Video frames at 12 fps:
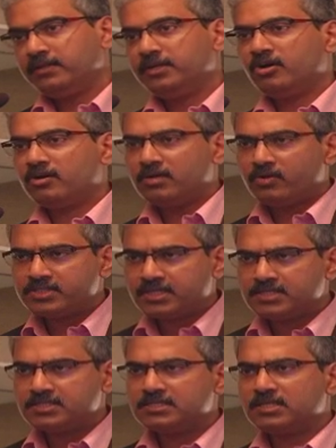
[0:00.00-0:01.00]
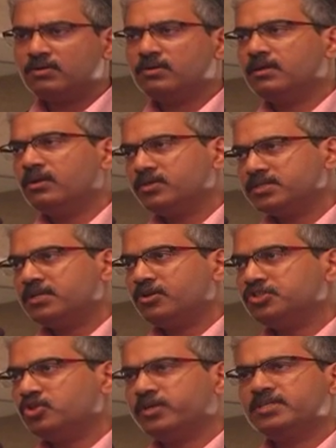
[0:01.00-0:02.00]
The doctor looks at
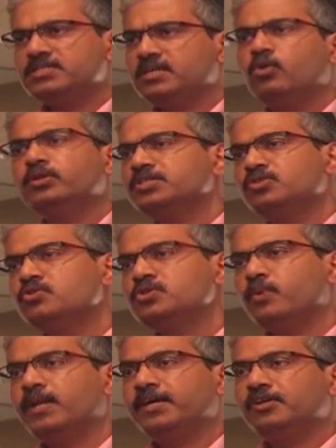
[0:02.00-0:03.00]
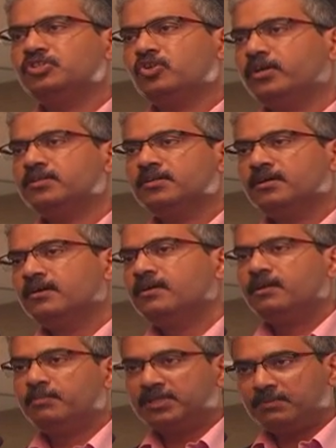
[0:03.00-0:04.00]
your joint and say, "Oh, there's no swelling in your joint,"
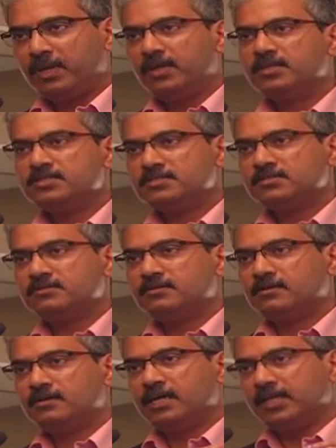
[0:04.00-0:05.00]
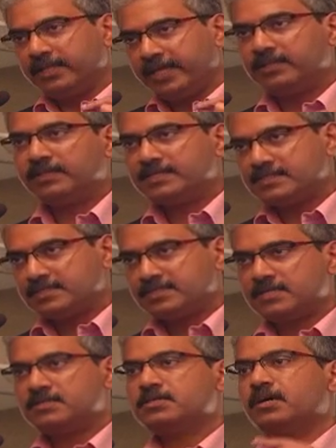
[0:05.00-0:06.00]
but the pain is in the enthesis,
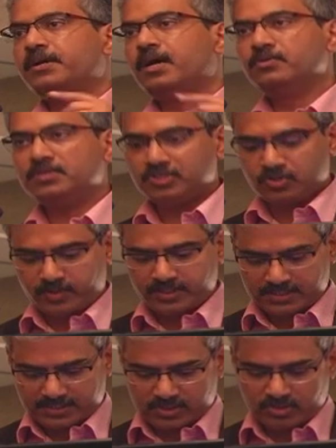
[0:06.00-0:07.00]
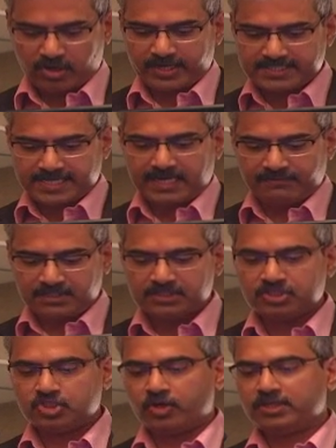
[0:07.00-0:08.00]
that is around the joint. So not exactly within
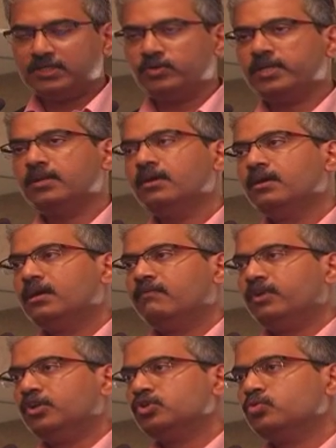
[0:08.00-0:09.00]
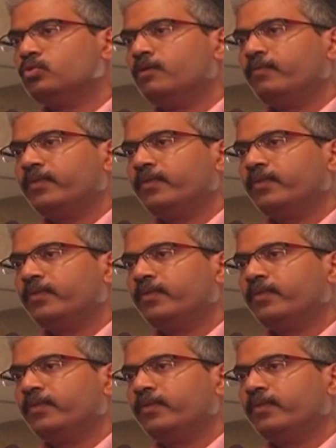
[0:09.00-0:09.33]
the joint. And you can, when you do